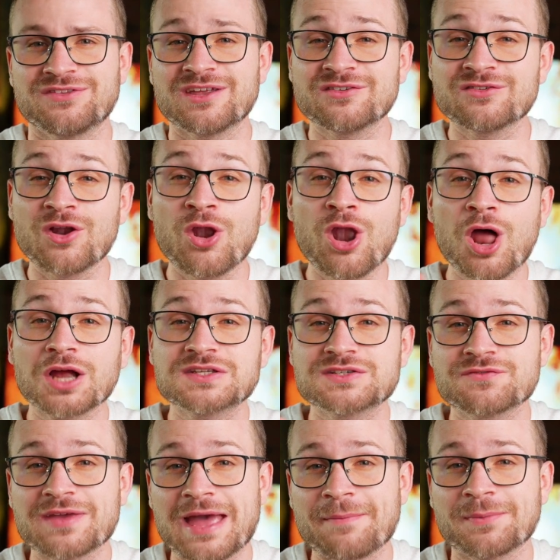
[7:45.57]
There's lots
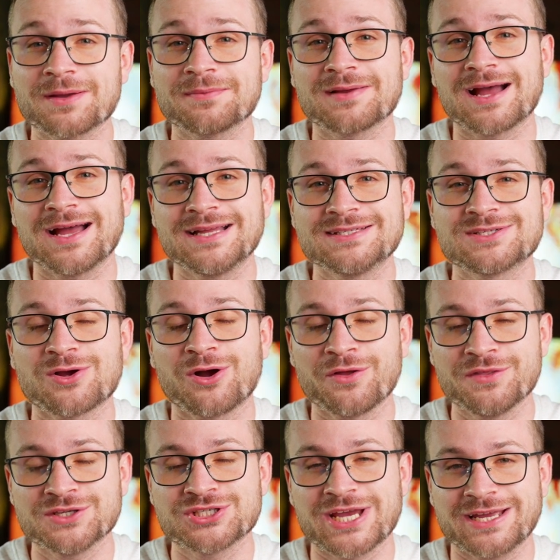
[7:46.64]
of CapCut guides on
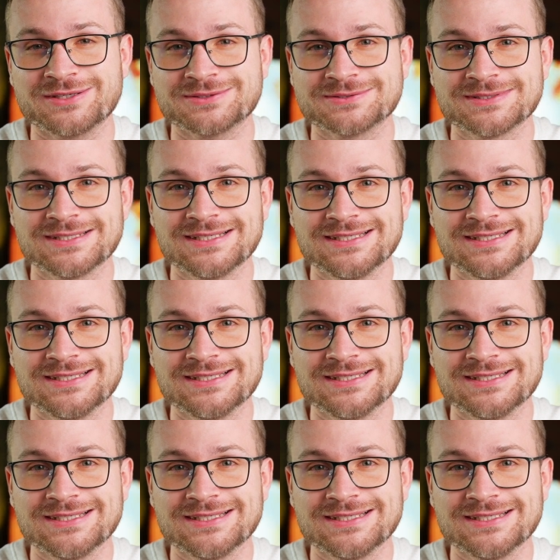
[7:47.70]
the channel.